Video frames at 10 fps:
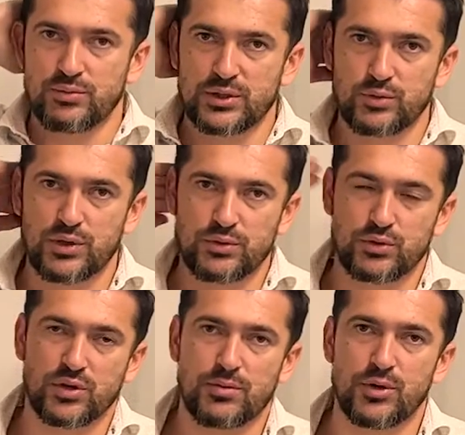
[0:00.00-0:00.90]
But when you
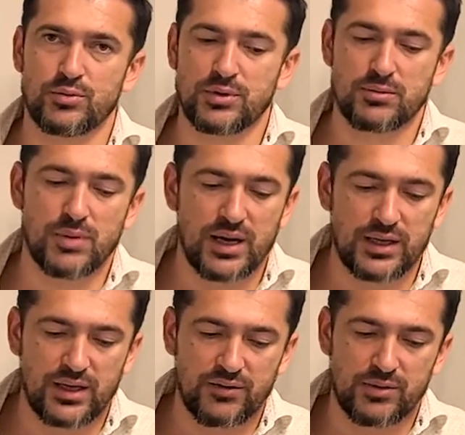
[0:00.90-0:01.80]
talk about big money,
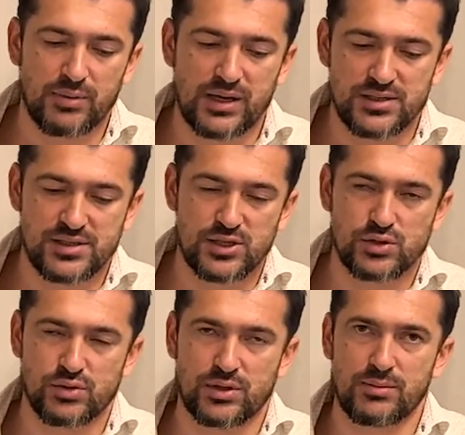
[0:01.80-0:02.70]
everybody sees
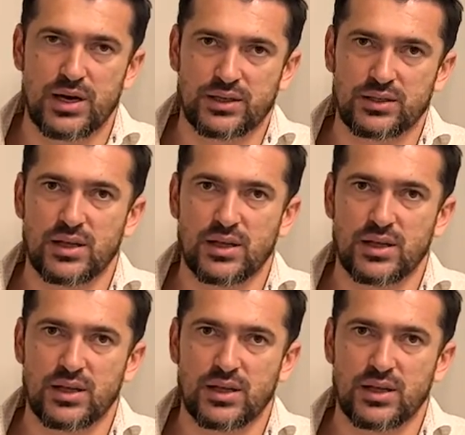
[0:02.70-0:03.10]
on the market.